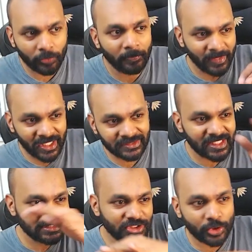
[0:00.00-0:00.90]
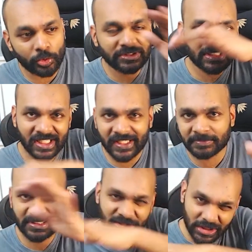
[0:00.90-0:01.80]
make these huge
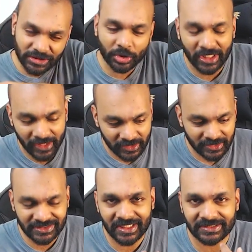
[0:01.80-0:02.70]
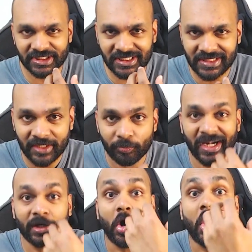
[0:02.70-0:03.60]
leaps just to connect. See, she's saying when
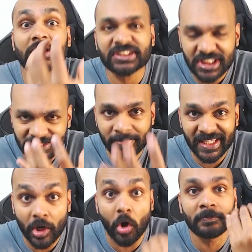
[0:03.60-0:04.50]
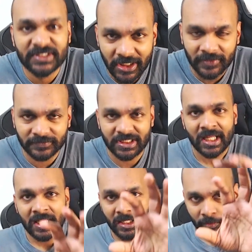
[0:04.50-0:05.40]
a conscious being observes,
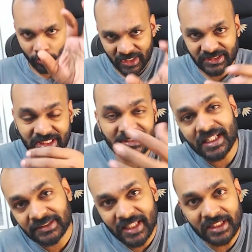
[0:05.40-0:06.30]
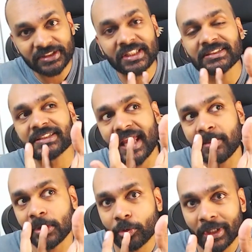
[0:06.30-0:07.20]
when she says that, she's
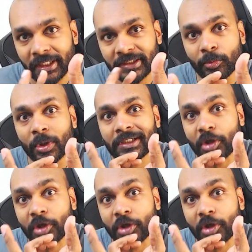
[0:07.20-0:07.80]
able to connect the word